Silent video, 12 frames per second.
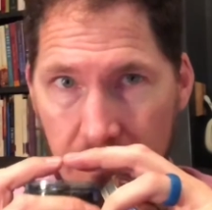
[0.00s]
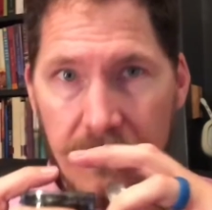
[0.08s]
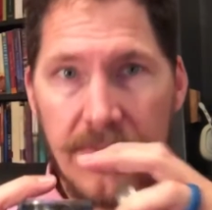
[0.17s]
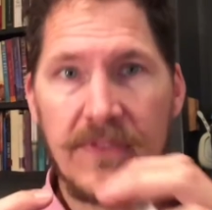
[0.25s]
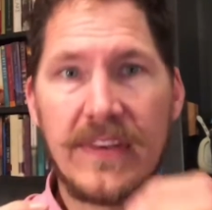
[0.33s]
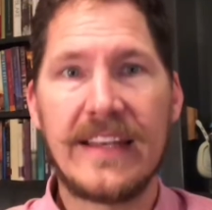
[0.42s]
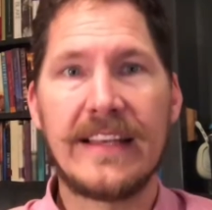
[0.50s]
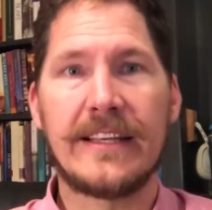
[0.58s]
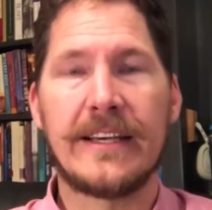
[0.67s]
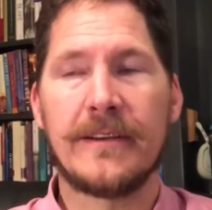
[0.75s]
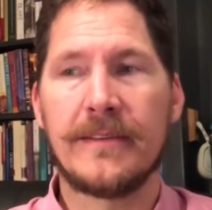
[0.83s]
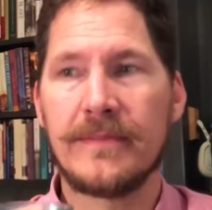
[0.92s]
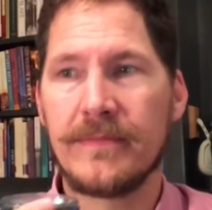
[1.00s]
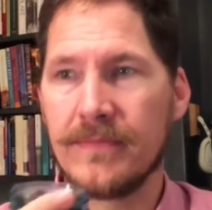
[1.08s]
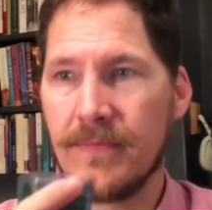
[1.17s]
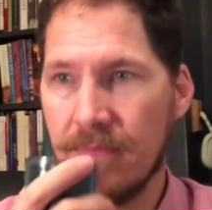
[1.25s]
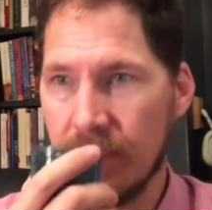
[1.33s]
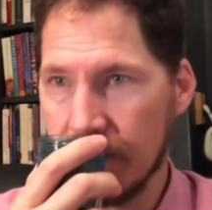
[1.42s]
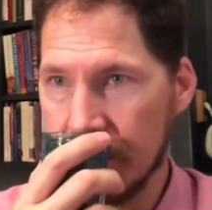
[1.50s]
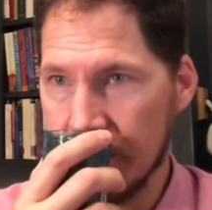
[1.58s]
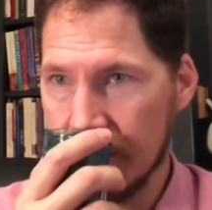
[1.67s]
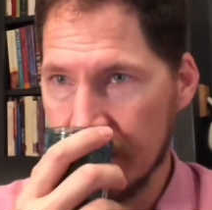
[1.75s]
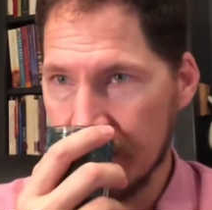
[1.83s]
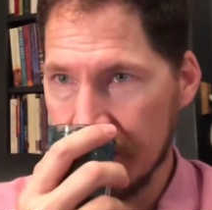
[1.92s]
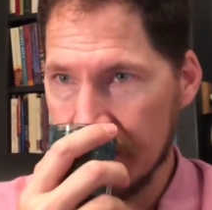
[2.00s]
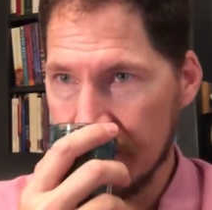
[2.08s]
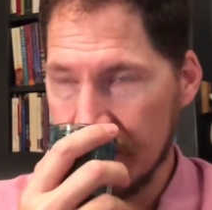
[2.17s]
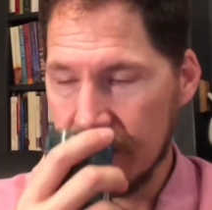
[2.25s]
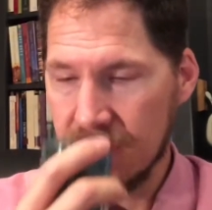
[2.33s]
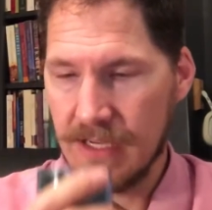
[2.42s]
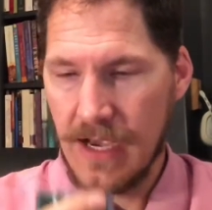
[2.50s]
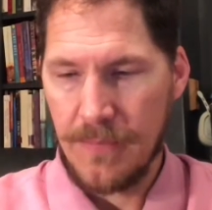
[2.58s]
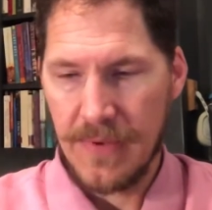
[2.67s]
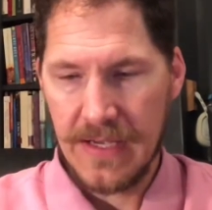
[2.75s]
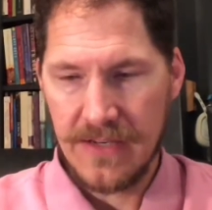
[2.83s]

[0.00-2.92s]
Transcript: vanilla topping,